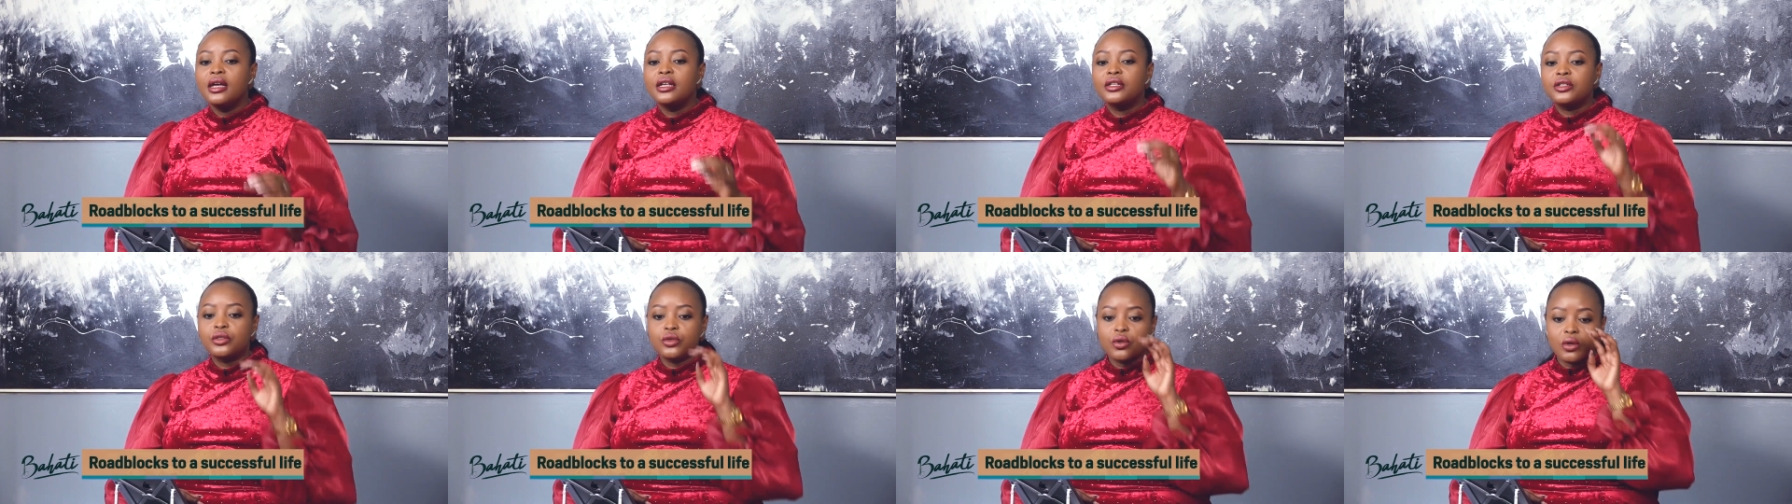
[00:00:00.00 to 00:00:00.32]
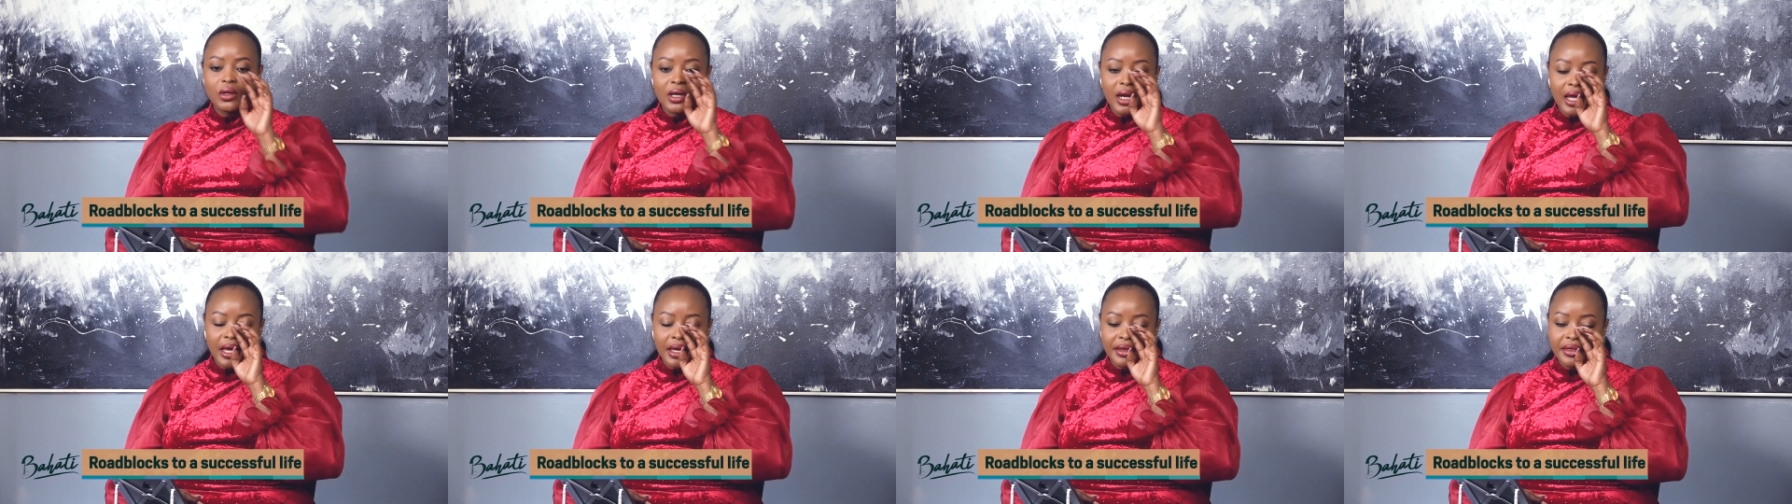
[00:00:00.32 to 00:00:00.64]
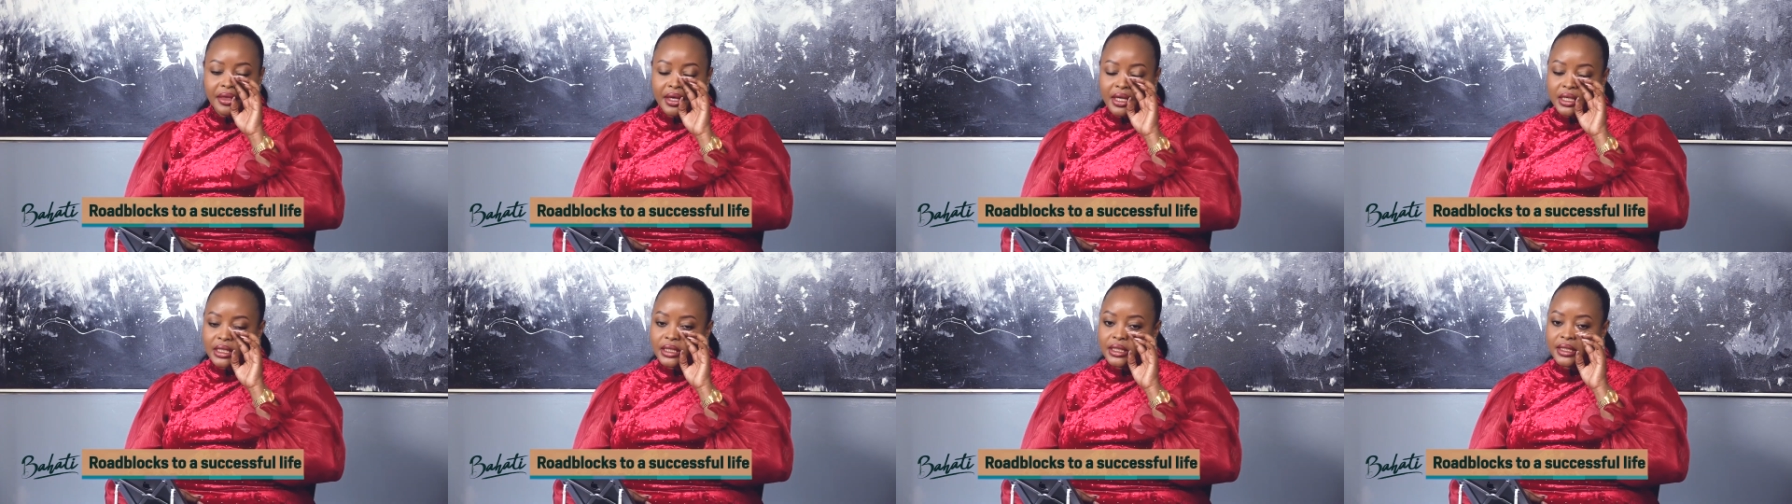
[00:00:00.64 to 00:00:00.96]
It's not like
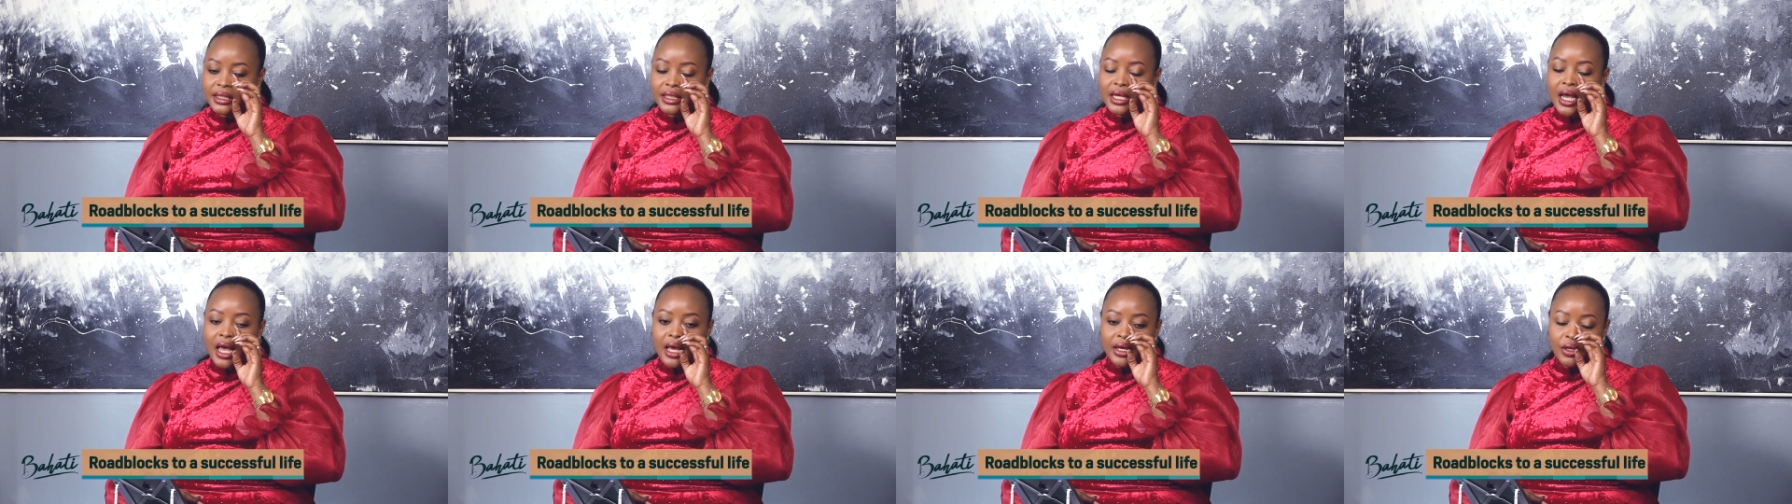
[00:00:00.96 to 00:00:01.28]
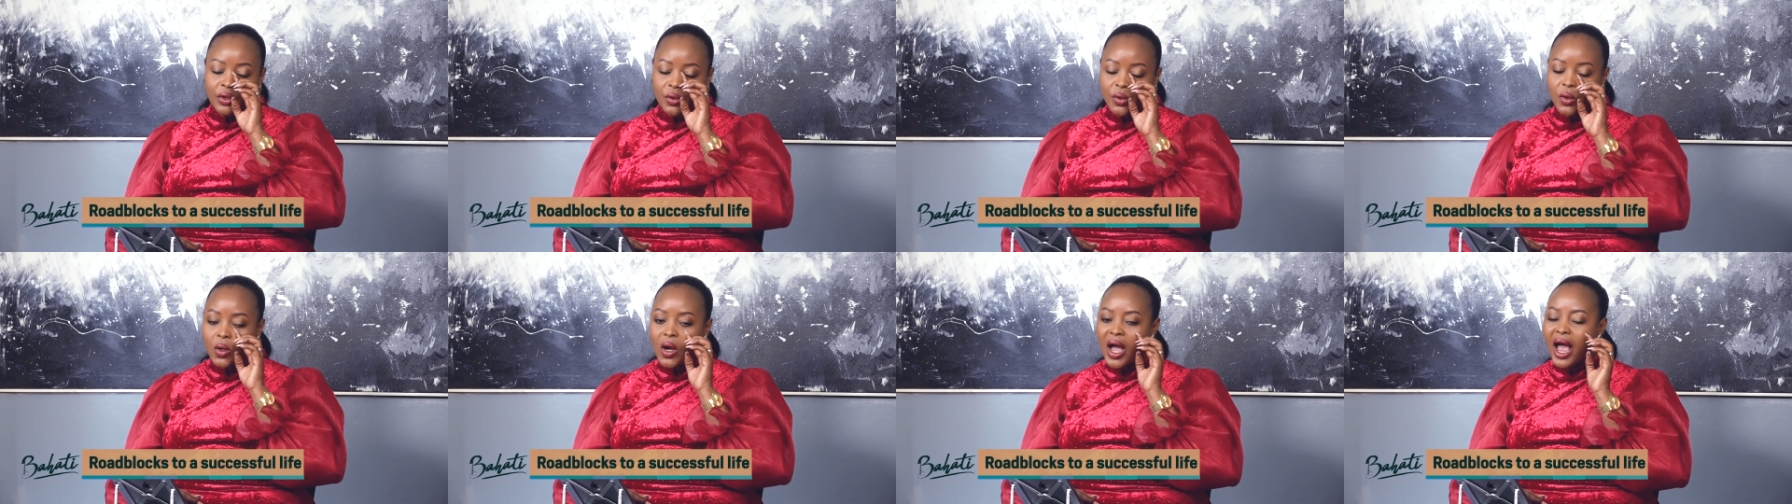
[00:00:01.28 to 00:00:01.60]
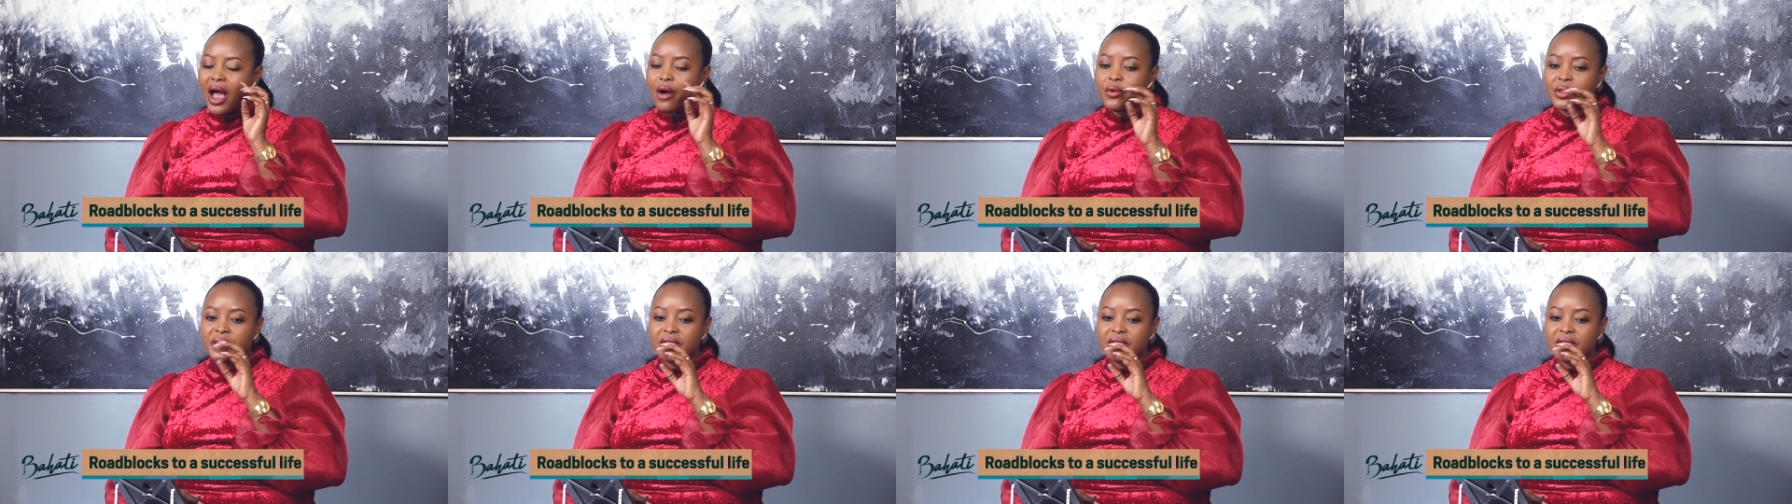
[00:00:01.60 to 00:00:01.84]
there's, I